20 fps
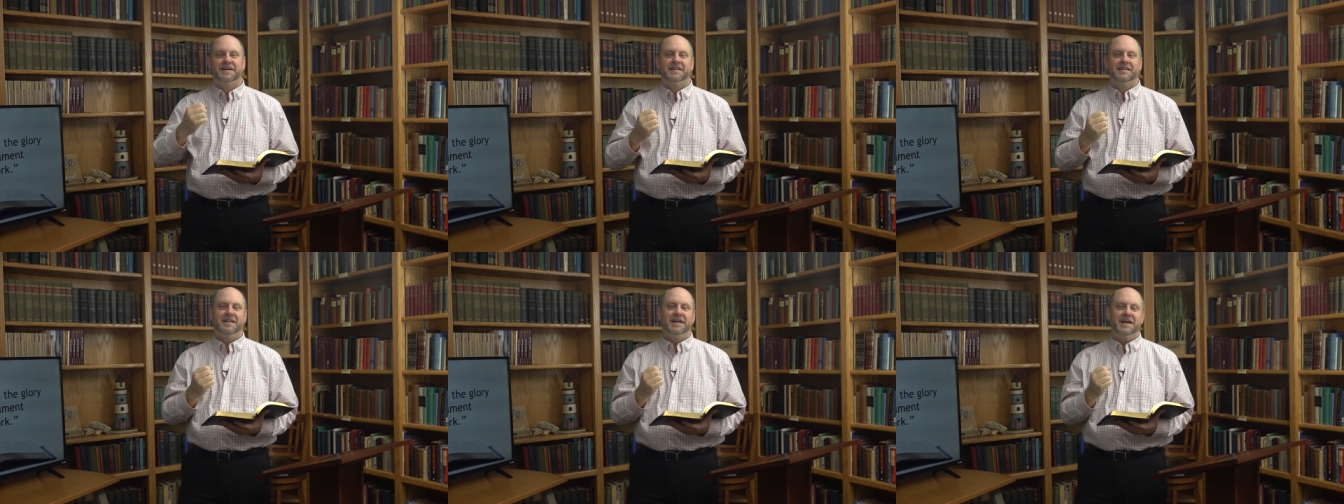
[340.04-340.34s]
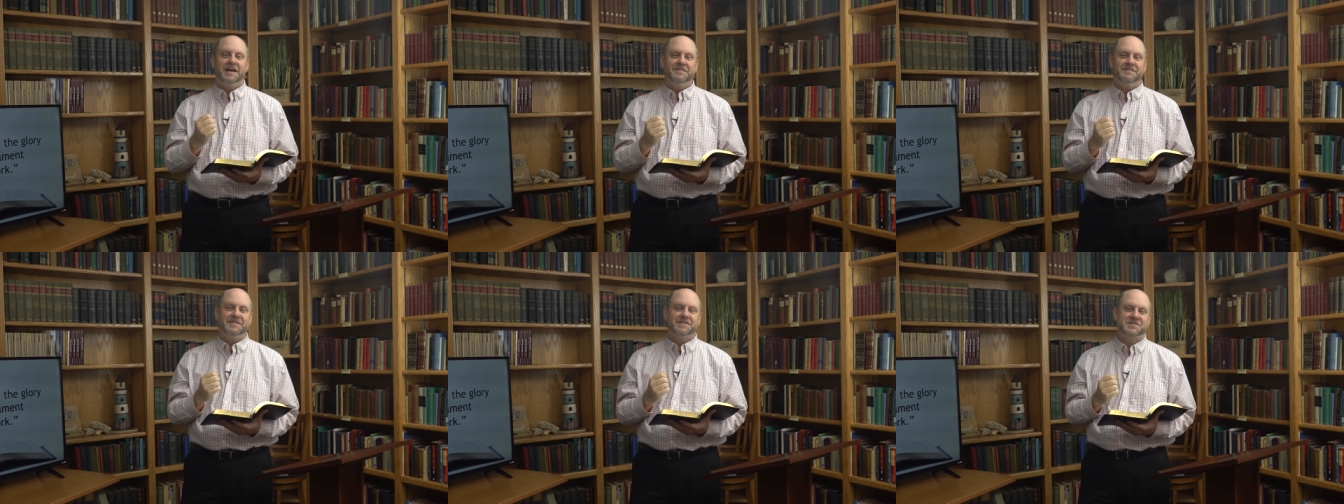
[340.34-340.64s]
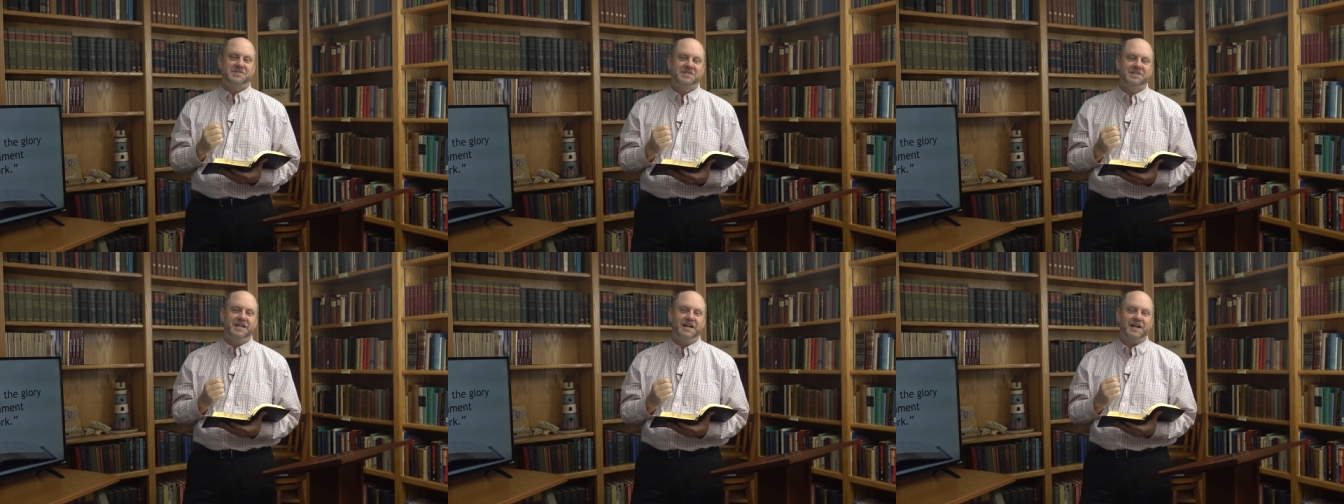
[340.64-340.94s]
The
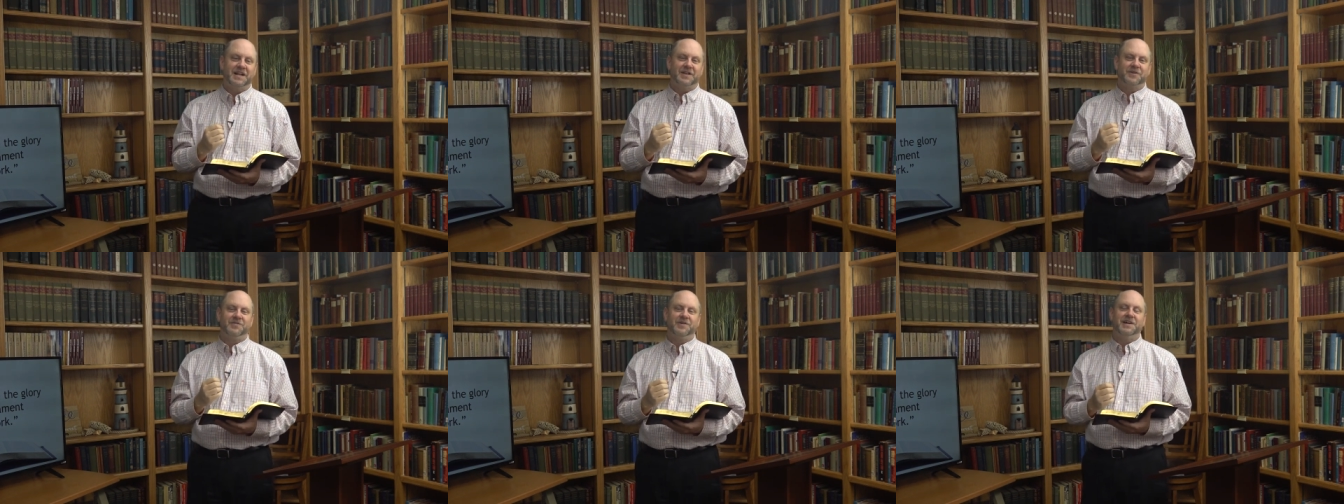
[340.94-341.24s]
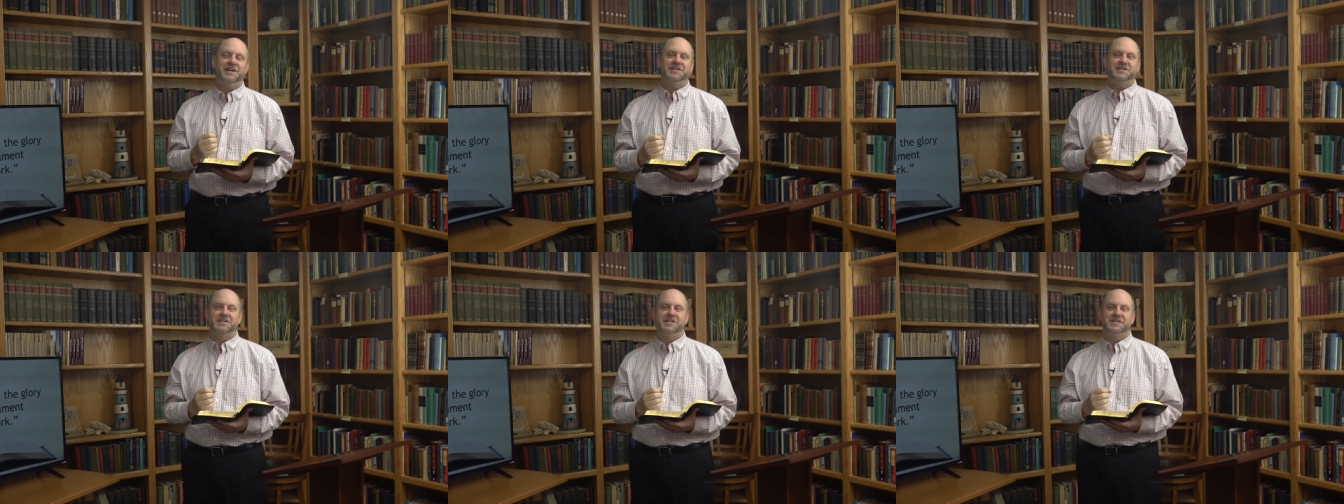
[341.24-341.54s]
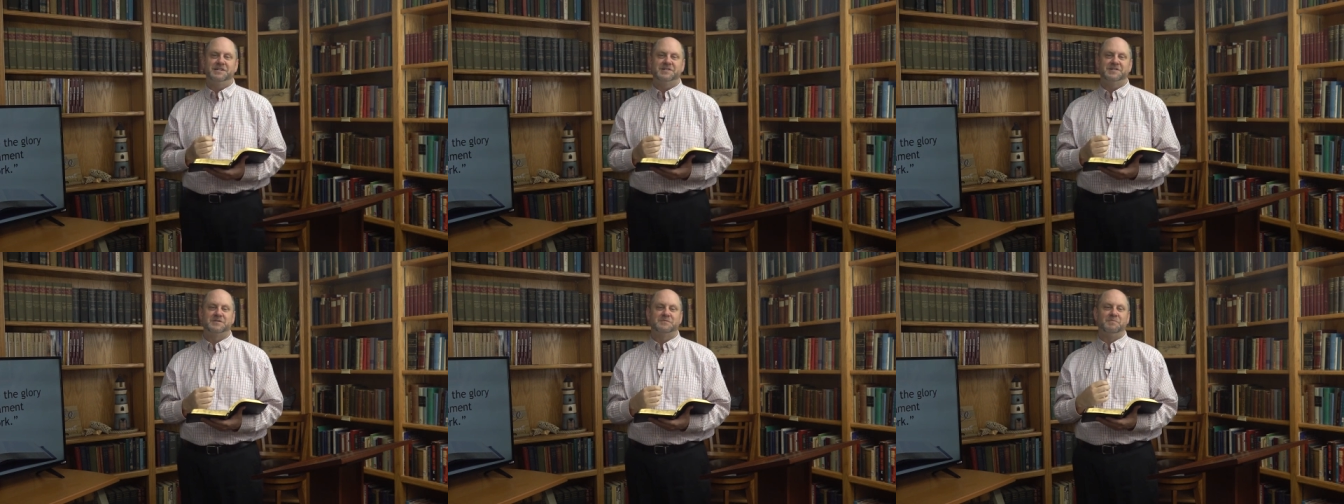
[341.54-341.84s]
heavens
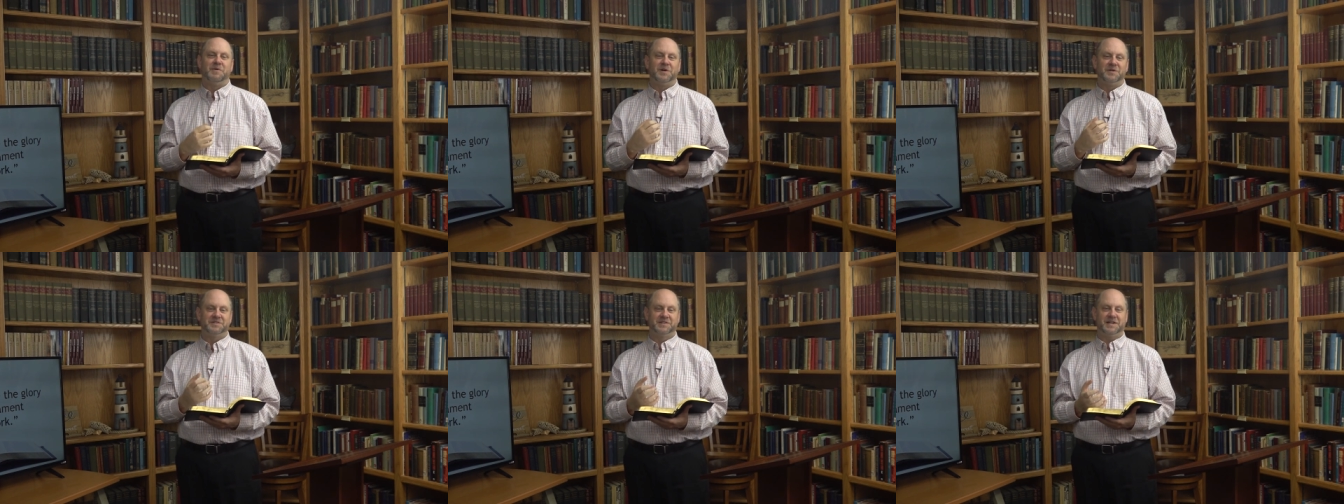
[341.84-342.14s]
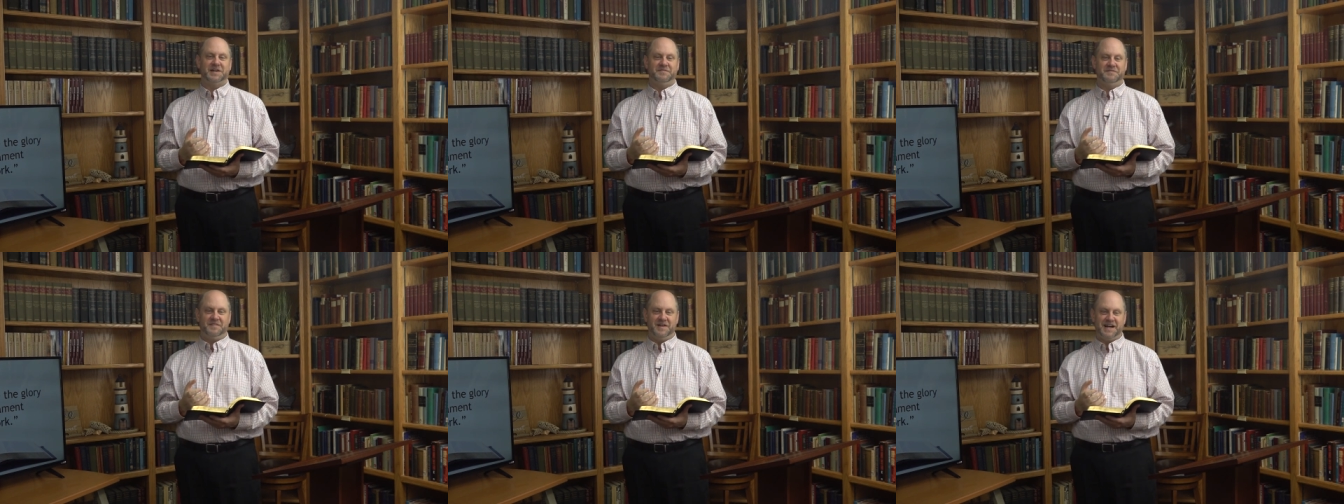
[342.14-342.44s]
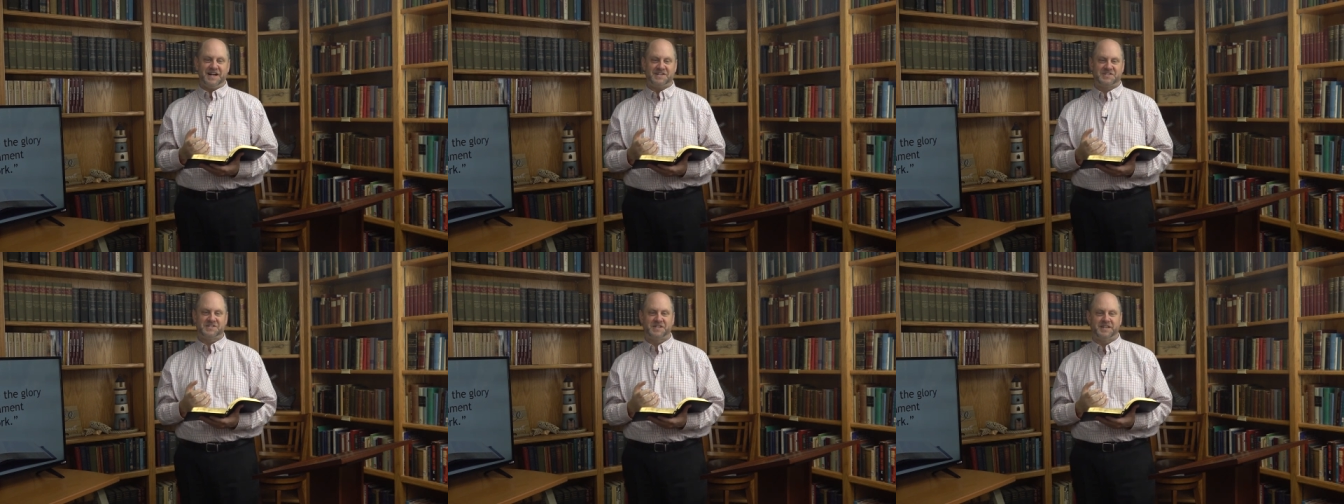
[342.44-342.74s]
declaration is
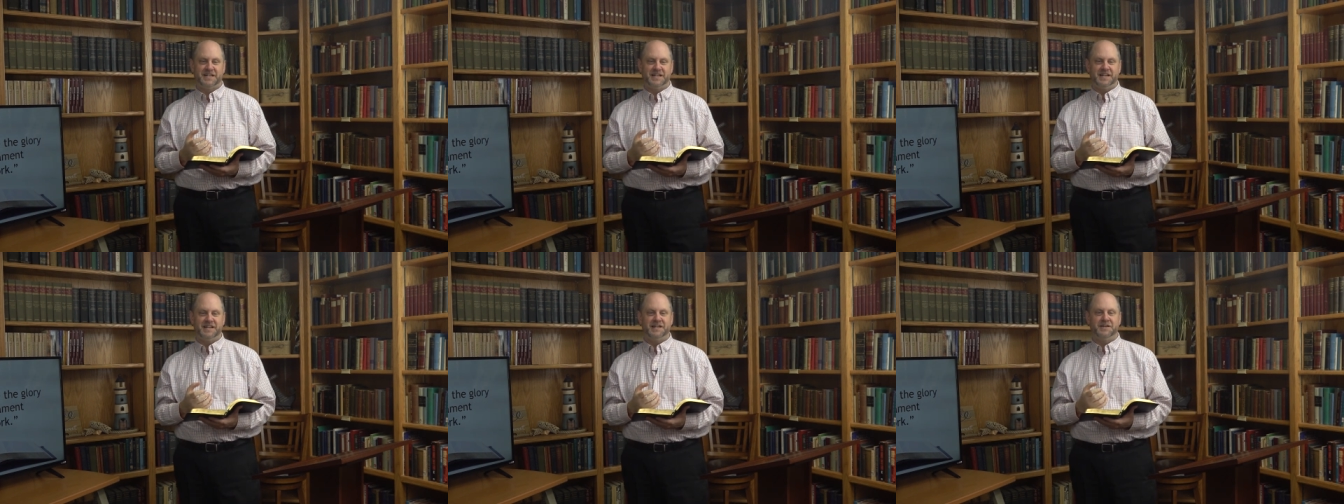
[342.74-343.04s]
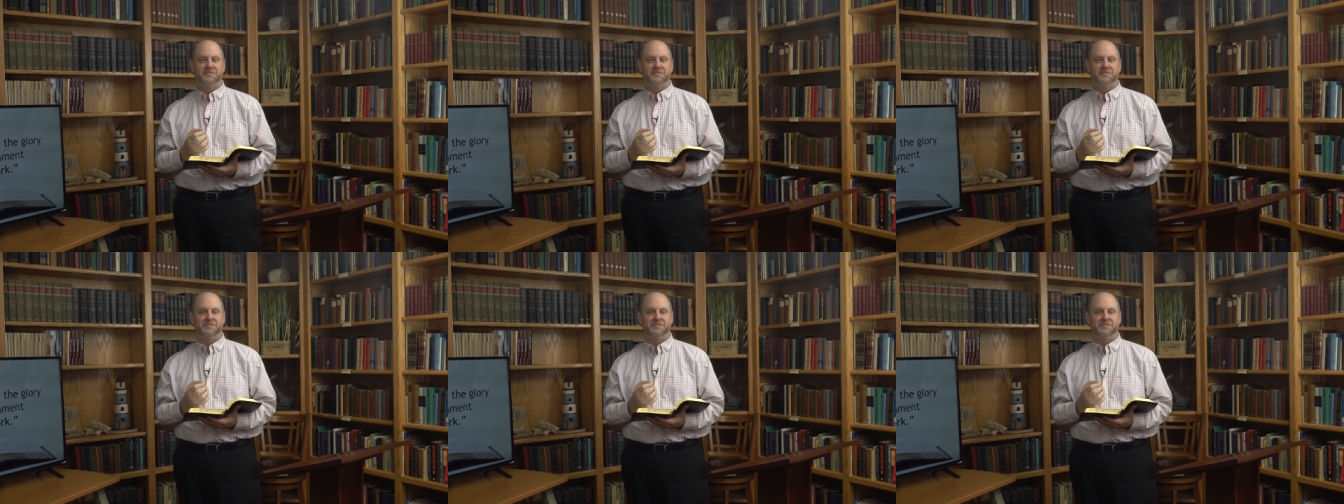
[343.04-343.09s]
multifaceted